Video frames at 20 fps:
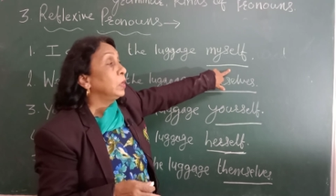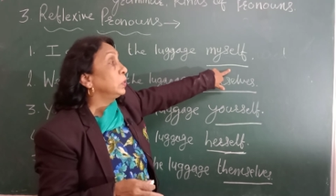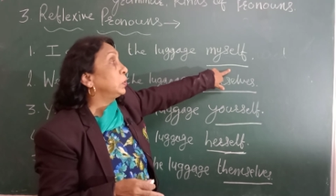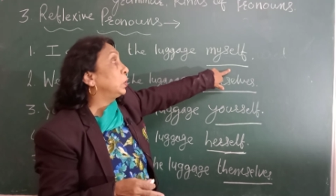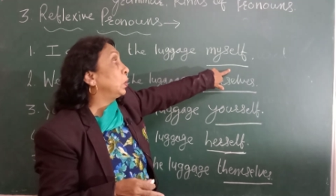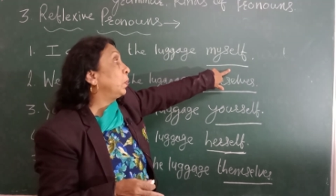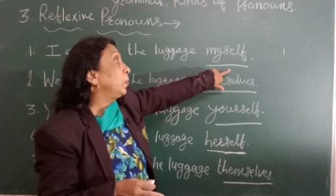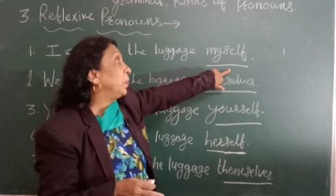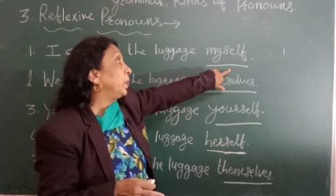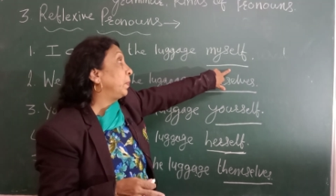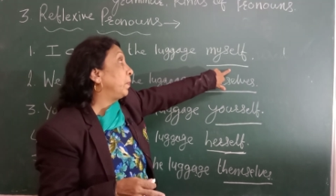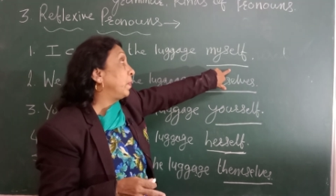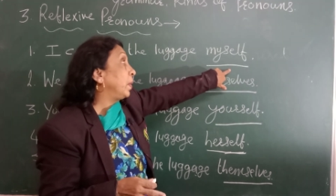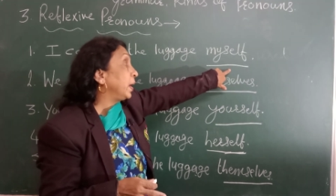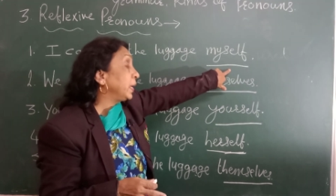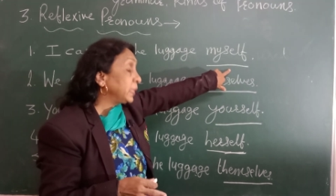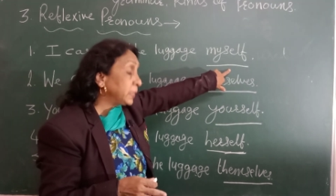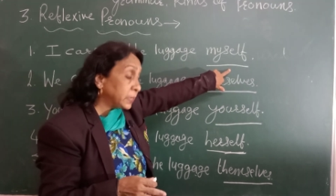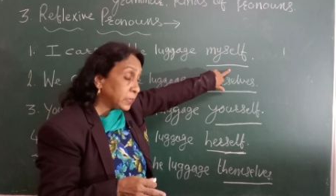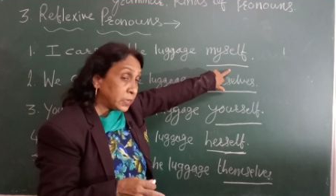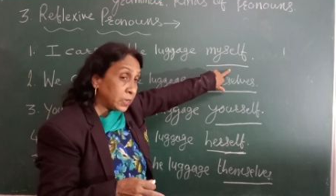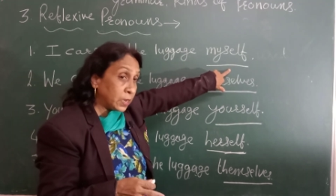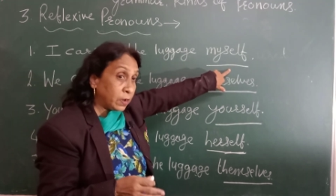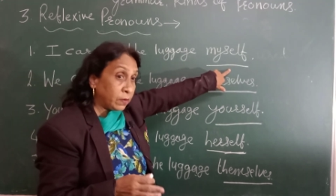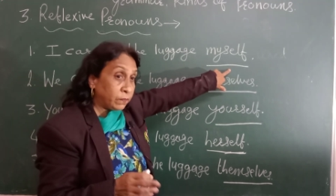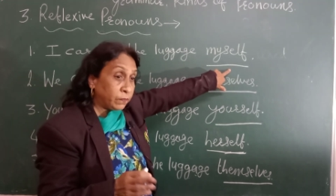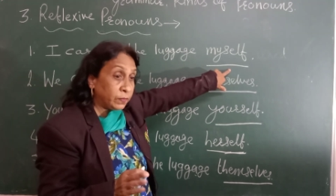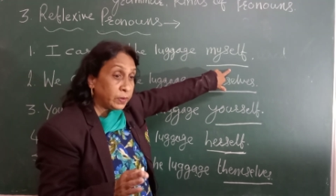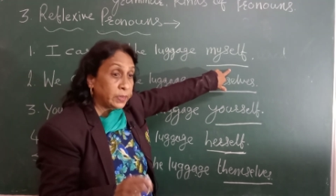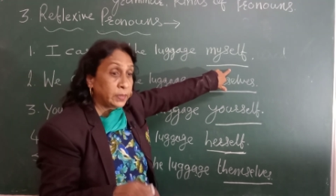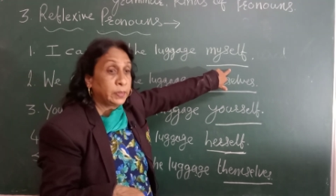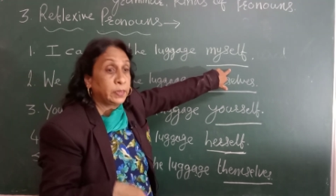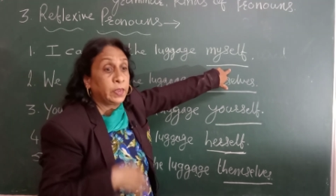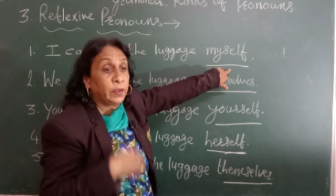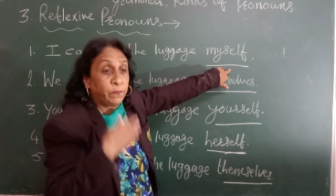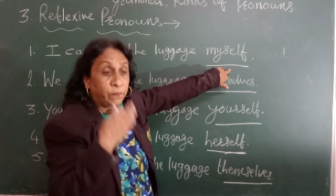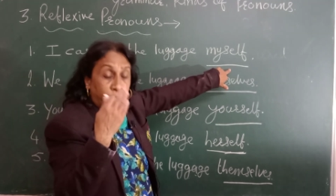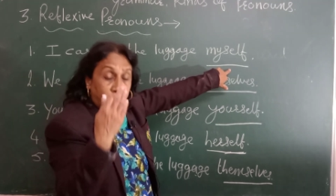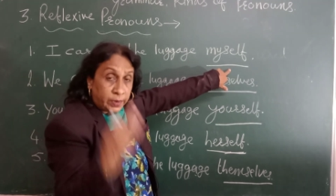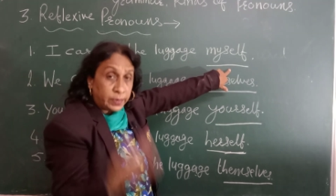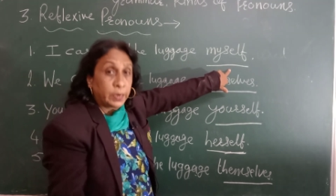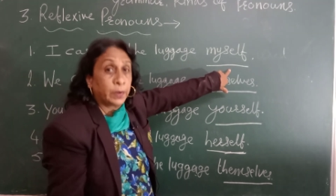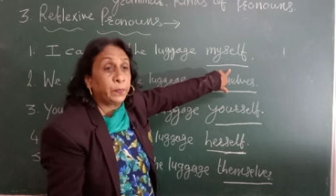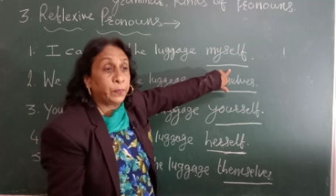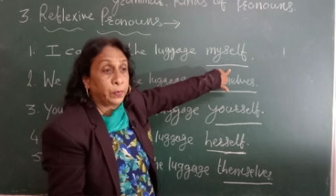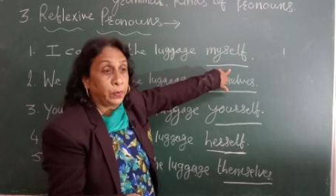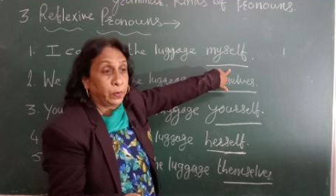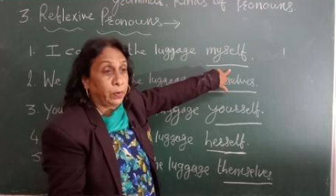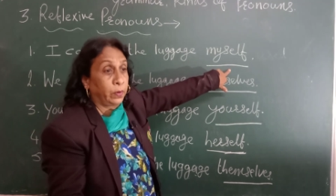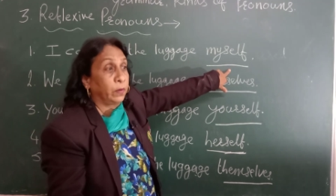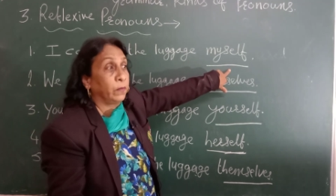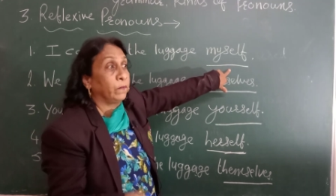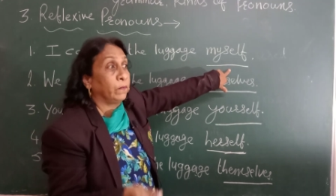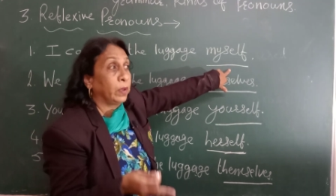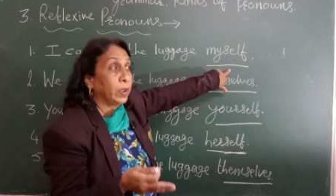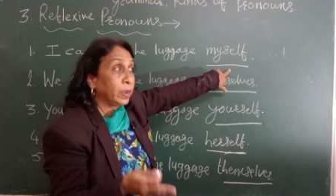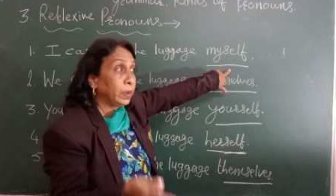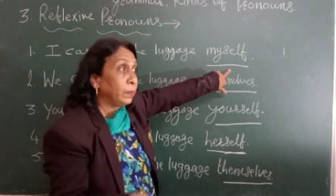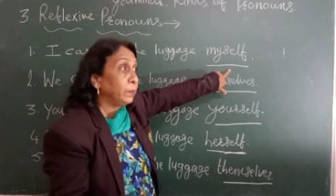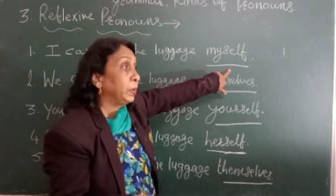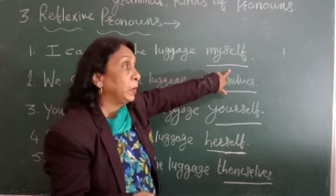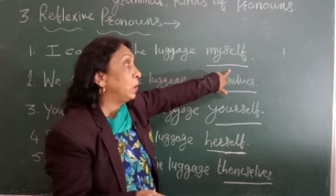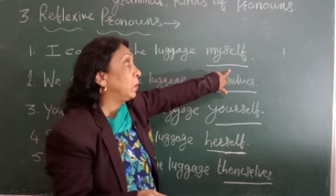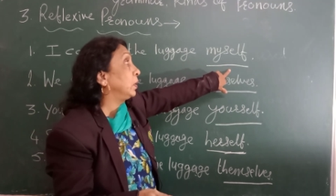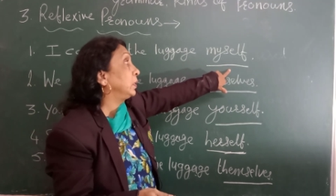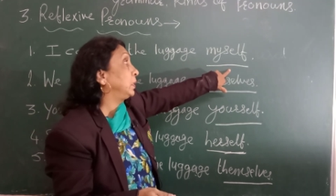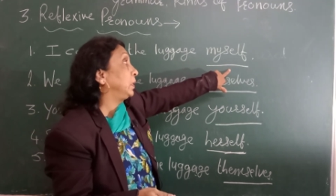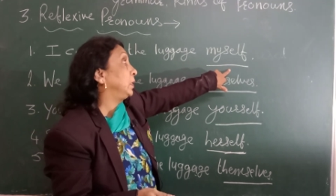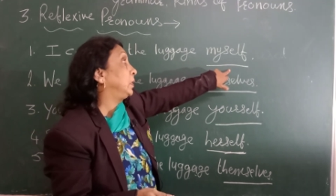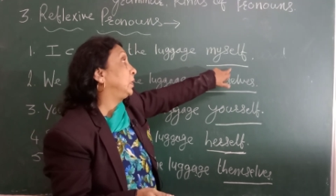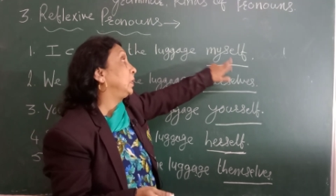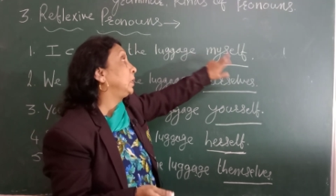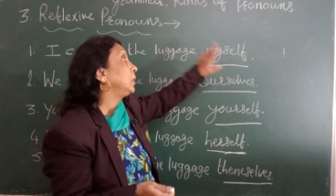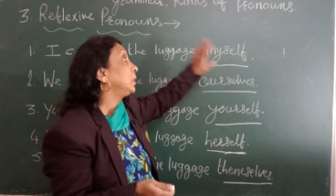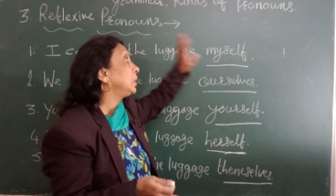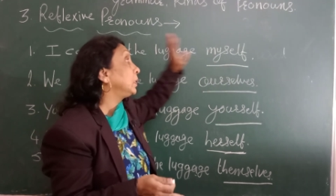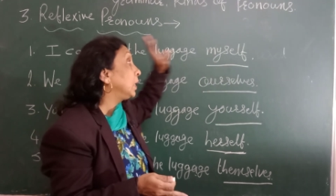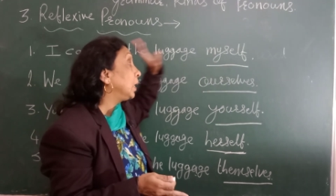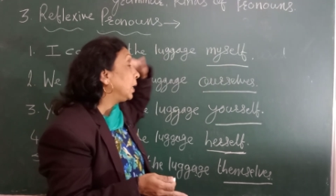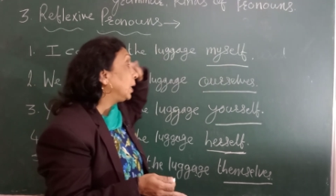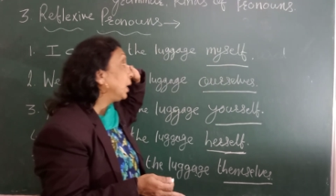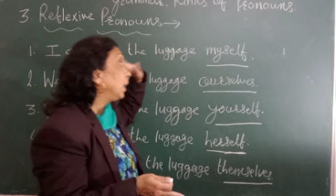so myself is emphatic pronoun why because it is